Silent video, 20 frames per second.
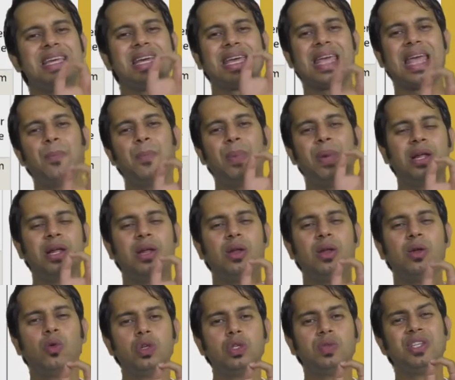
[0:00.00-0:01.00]
a
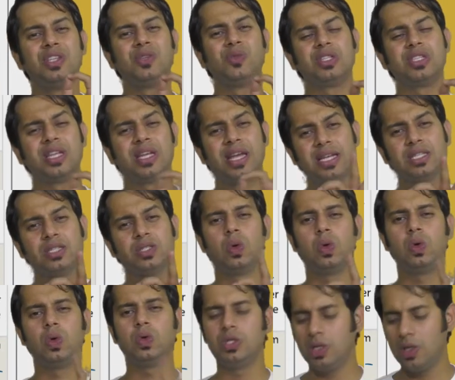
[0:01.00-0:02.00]
capital goods which was
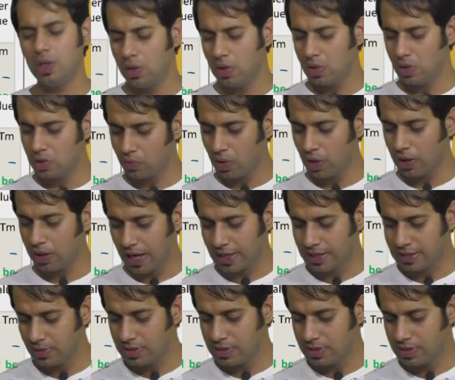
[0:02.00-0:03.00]
exclusively used for
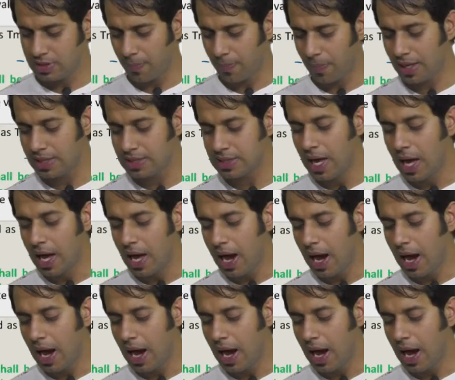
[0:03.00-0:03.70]
taxable supplies,